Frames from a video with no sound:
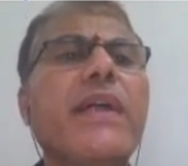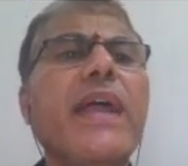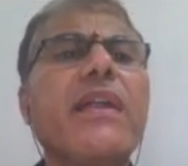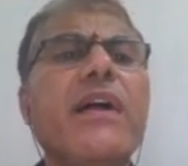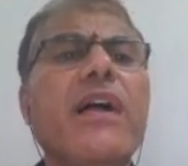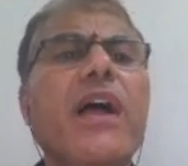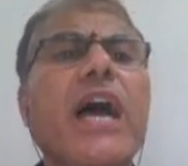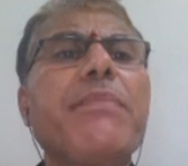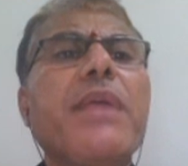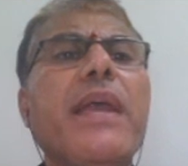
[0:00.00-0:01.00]
right?
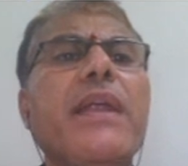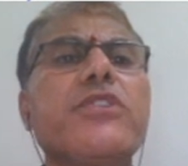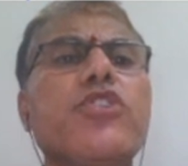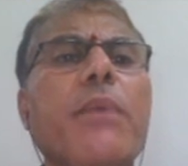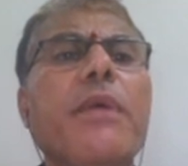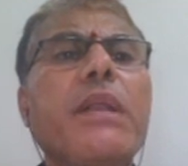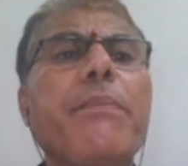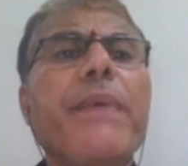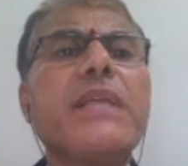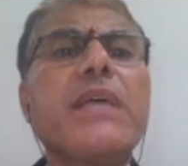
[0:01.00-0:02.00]
And there in
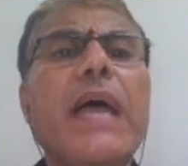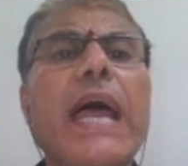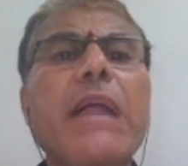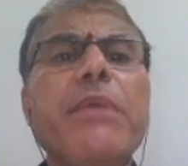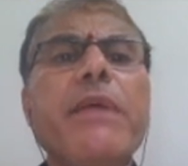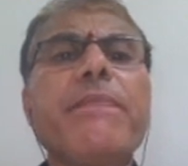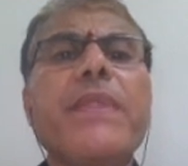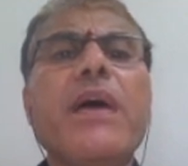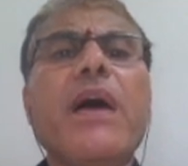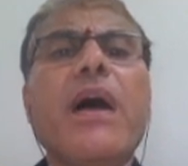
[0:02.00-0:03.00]
geometry page, add
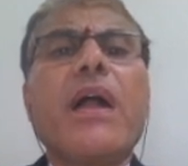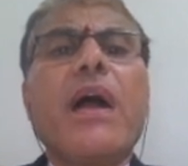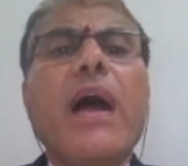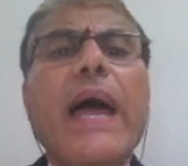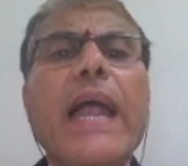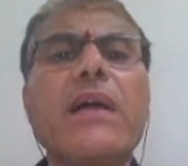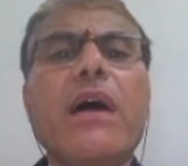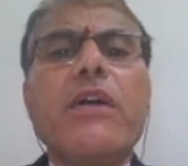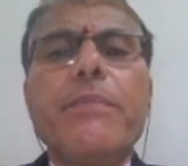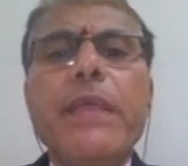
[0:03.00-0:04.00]
beam, add
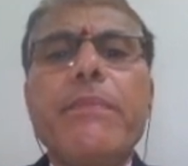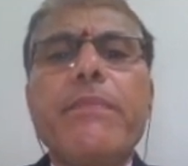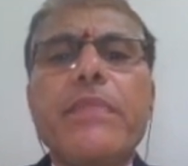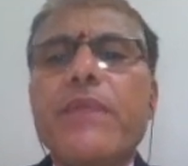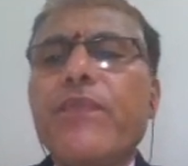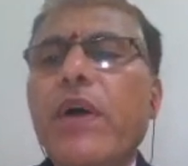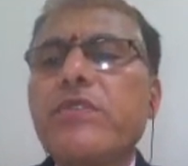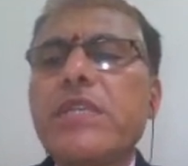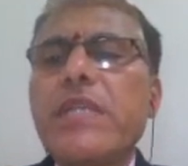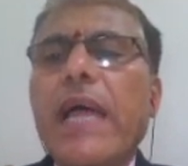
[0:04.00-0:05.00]
curved beam. Therefore I
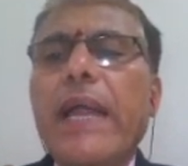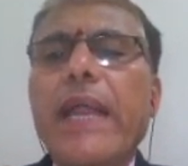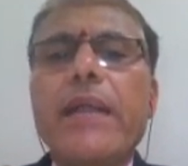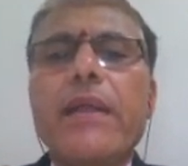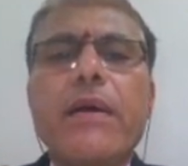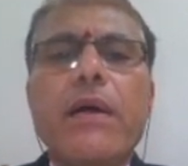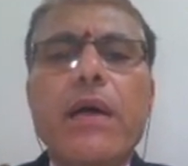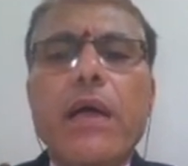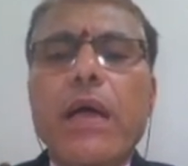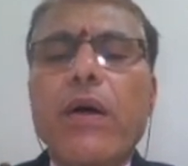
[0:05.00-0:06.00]
have just added,
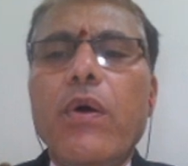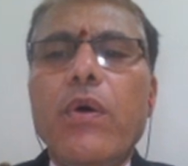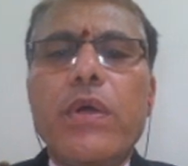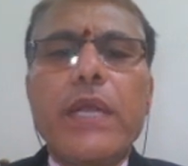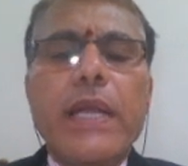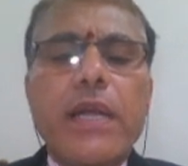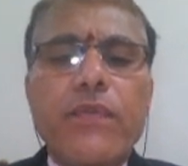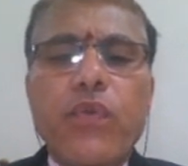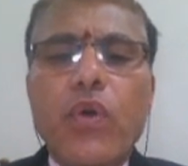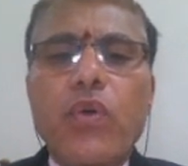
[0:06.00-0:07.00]
I have
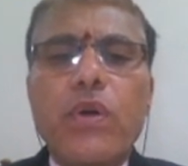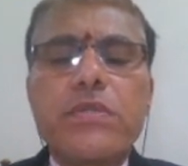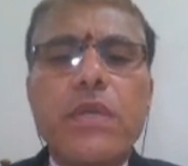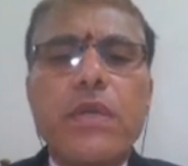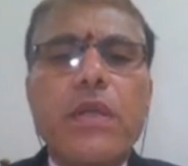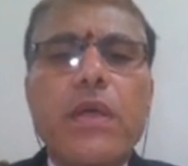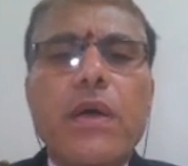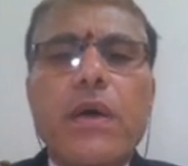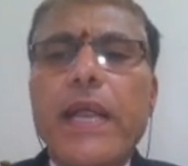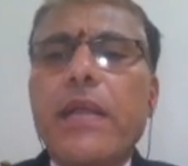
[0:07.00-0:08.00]
created 4 nodes,
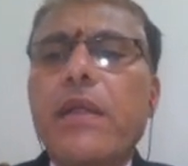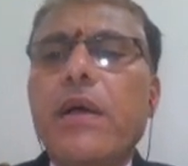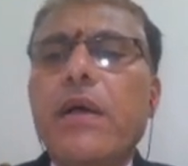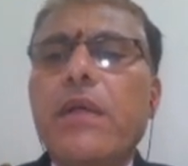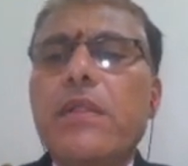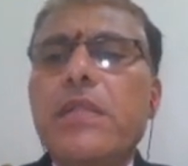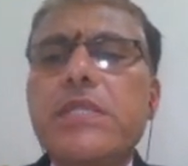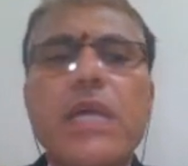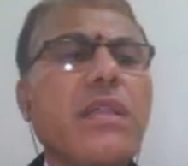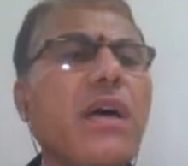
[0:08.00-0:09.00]
right?
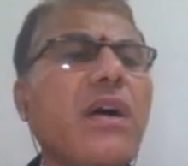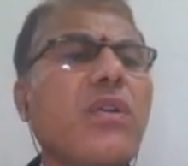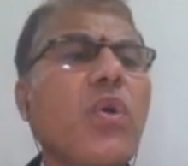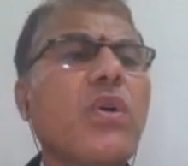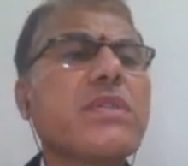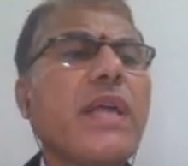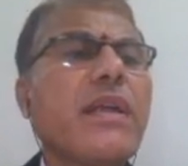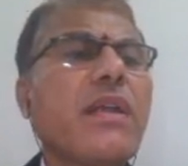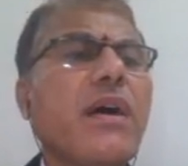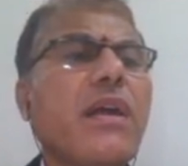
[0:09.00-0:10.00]
These are the nodes,
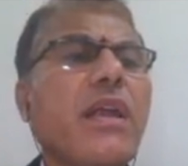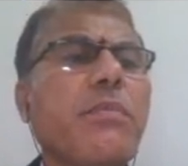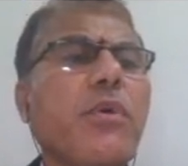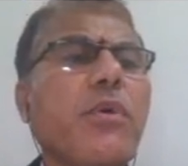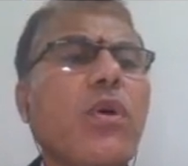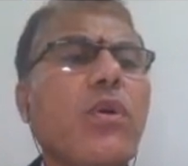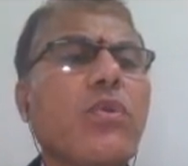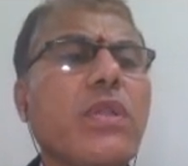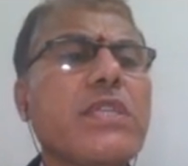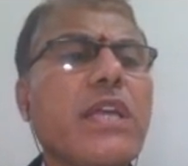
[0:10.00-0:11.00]
right? Let me go
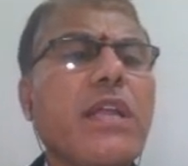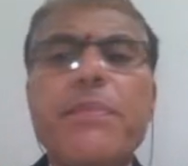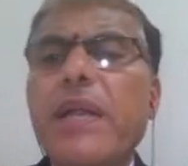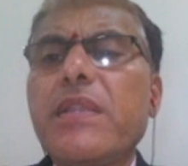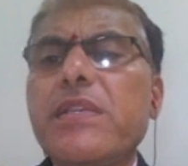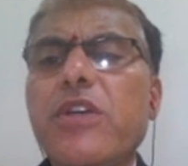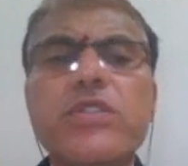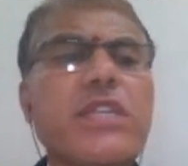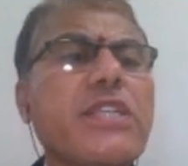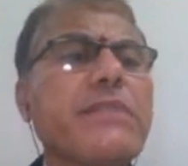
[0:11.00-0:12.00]
to the setup, right? These
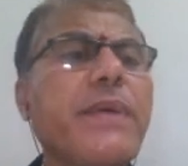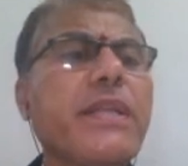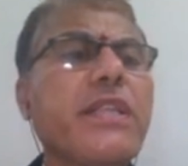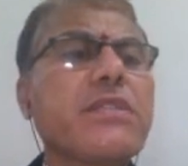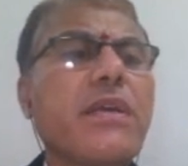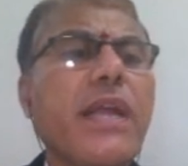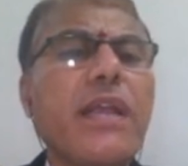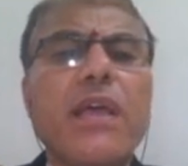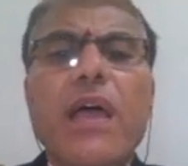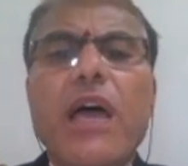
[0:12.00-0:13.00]
are just explain this,
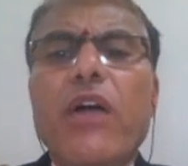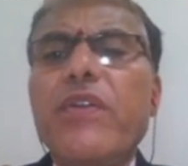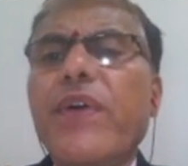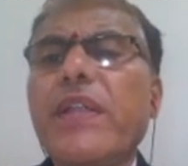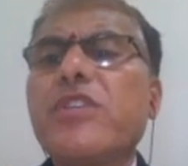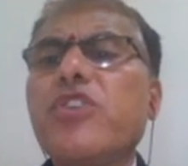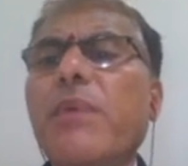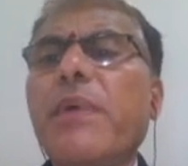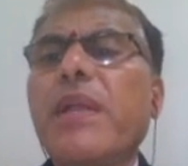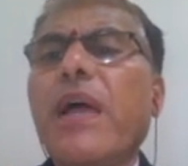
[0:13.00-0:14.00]
right? I have defined the
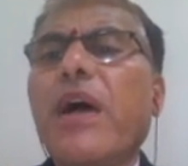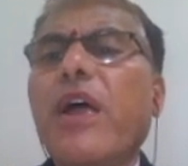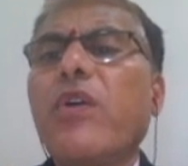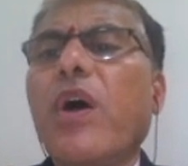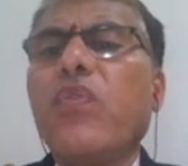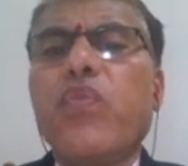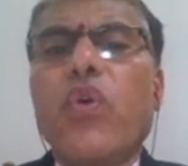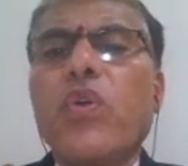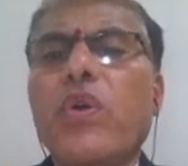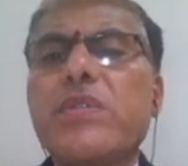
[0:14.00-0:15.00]
geometry. I have
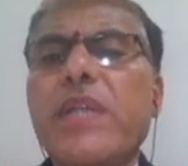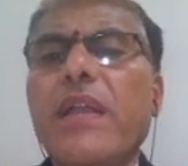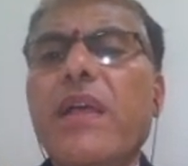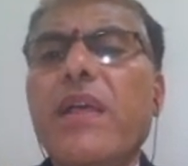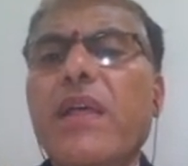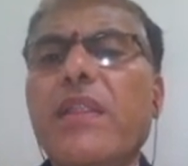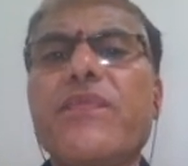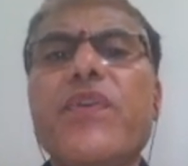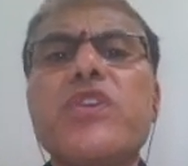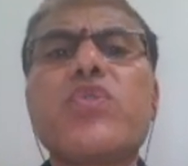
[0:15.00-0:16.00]
4 nodes, right?
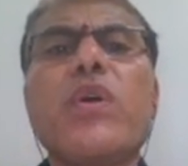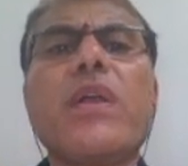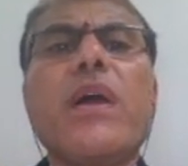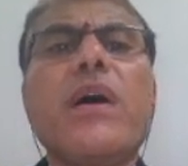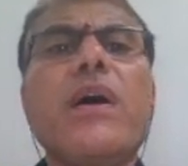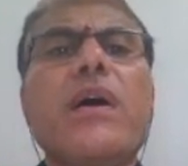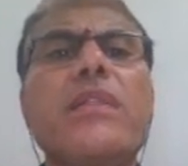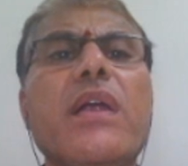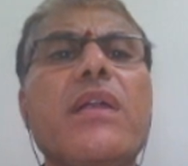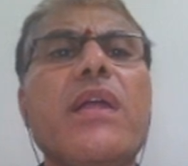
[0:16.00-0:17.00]
That first node,
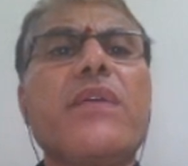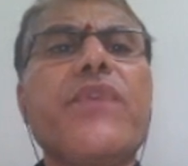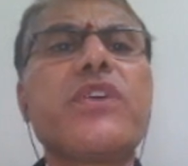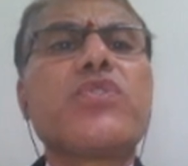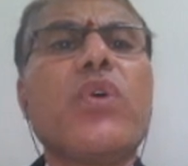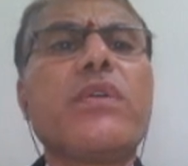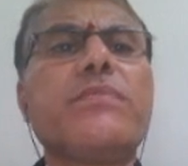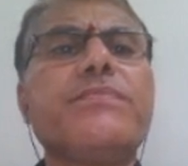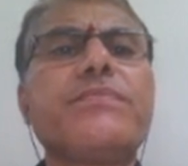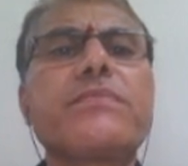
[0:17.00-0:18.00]
that first
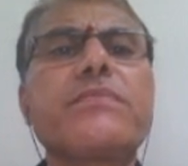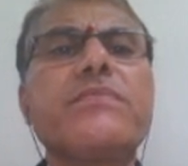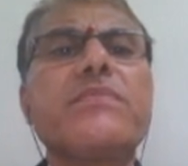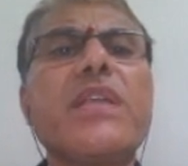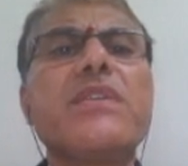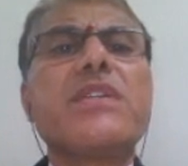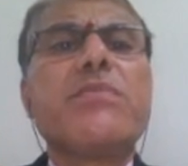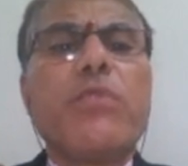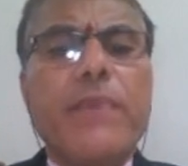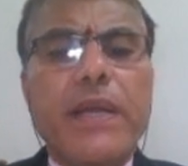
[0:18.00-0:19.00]
node,
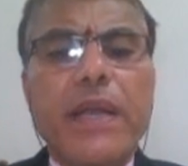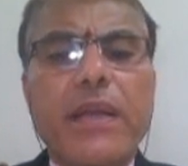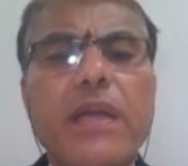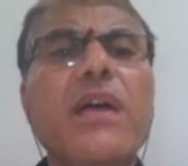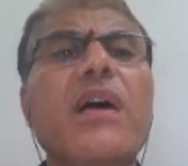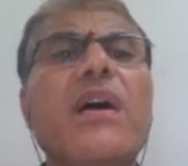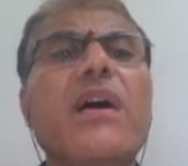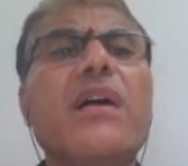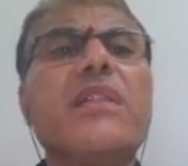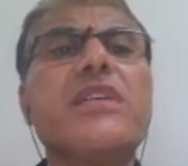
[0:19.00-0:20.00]
just a moment, right?
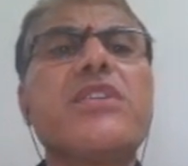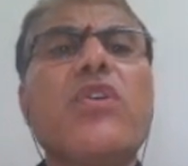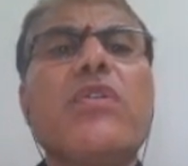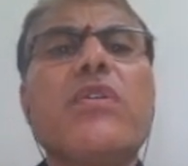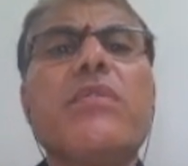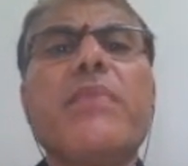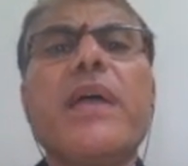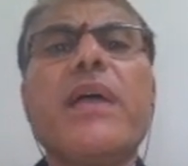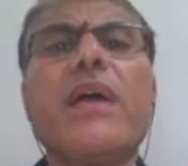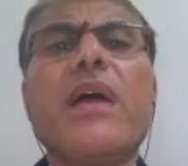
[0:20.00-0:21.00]
These are
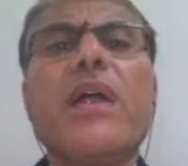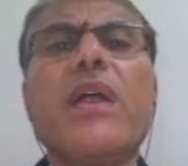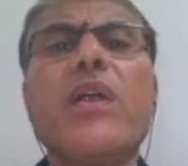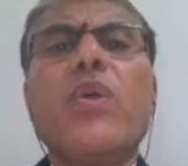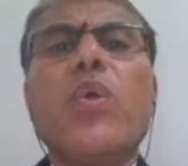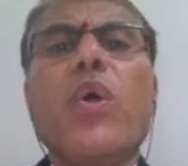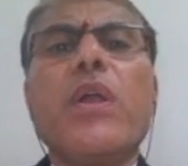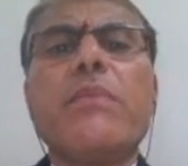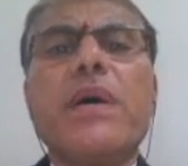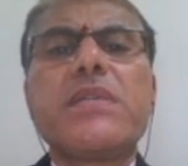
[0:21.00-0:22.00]
my
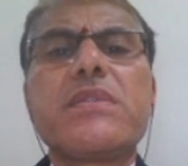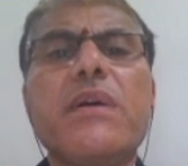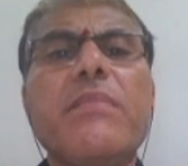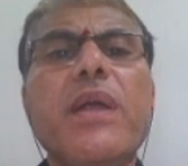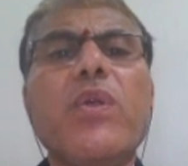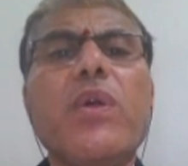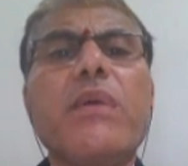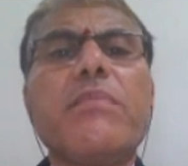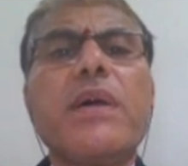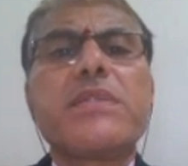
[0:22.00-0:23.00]
node numbers,
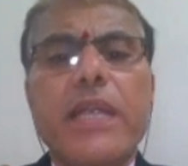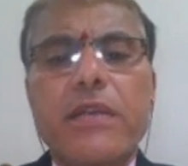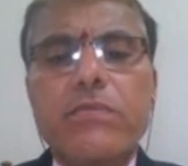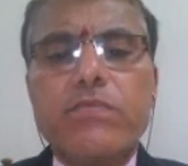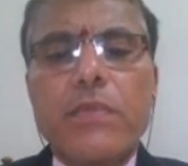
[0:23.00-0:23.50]
right?